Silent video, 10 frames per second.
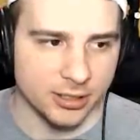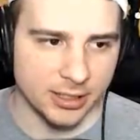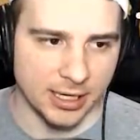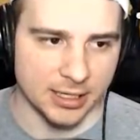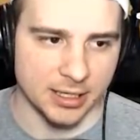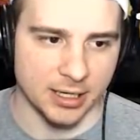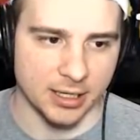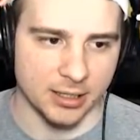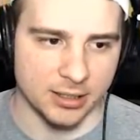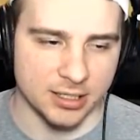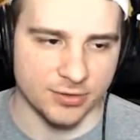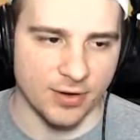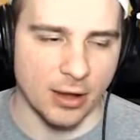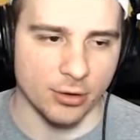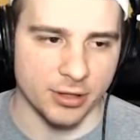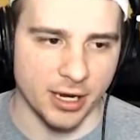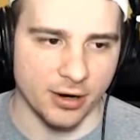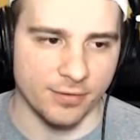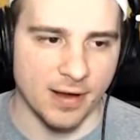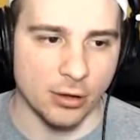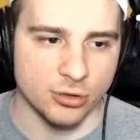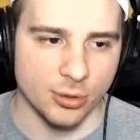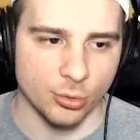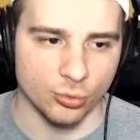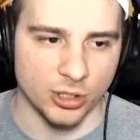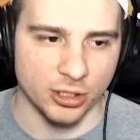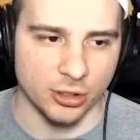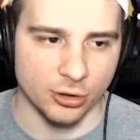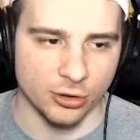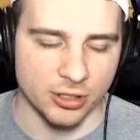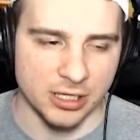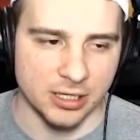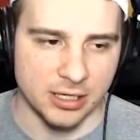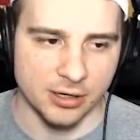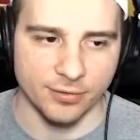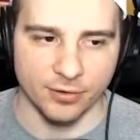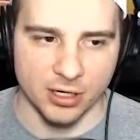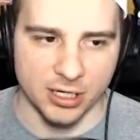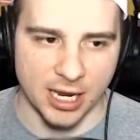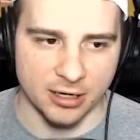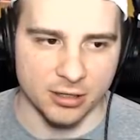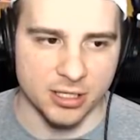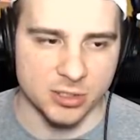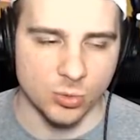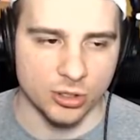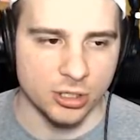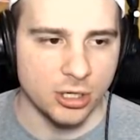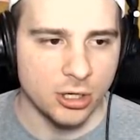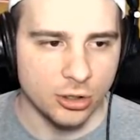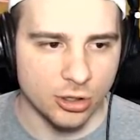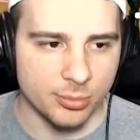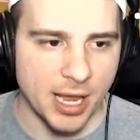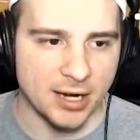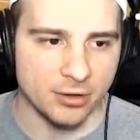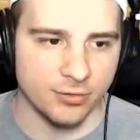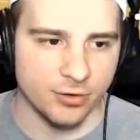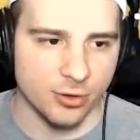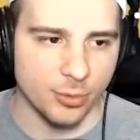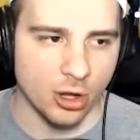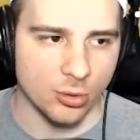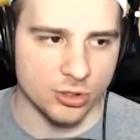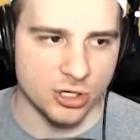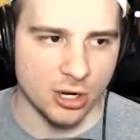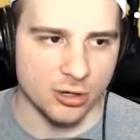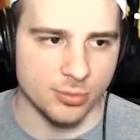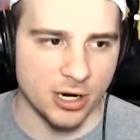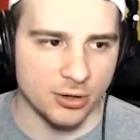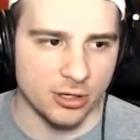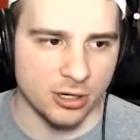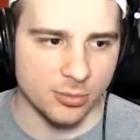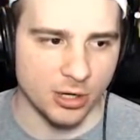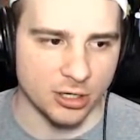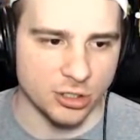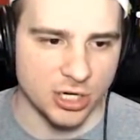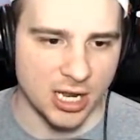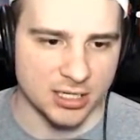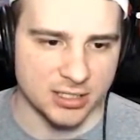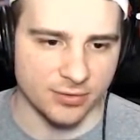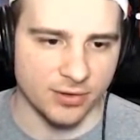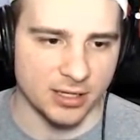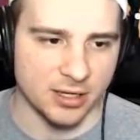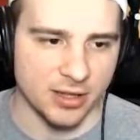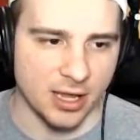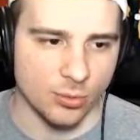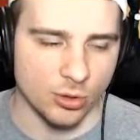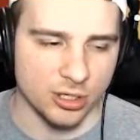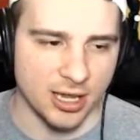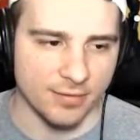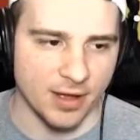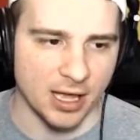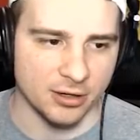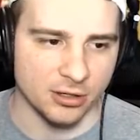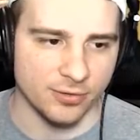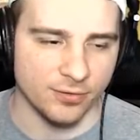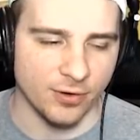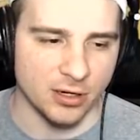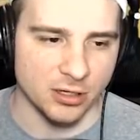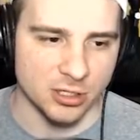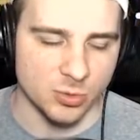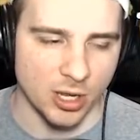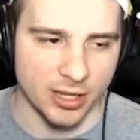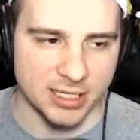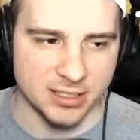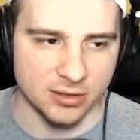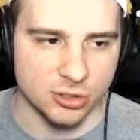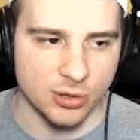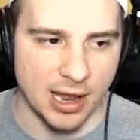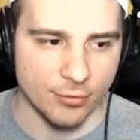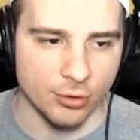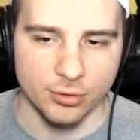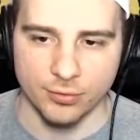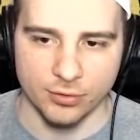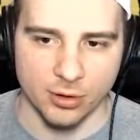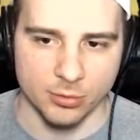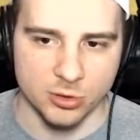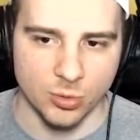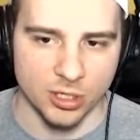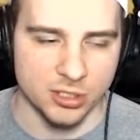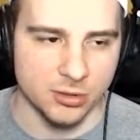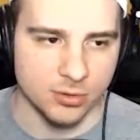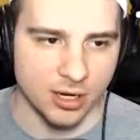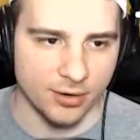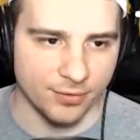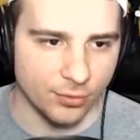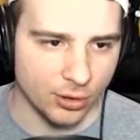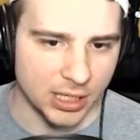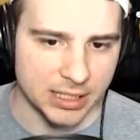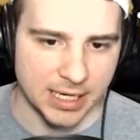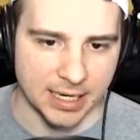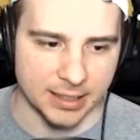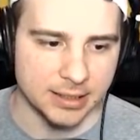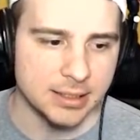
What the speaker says: And gets fouled there. Foul trouble really early here for Indiana. This one, good battling for the ball with Shawnee Brown here. Brandon Johns deflecting that one. You got Wagner fighting as well. That's a travel for number 22 there for Indiana.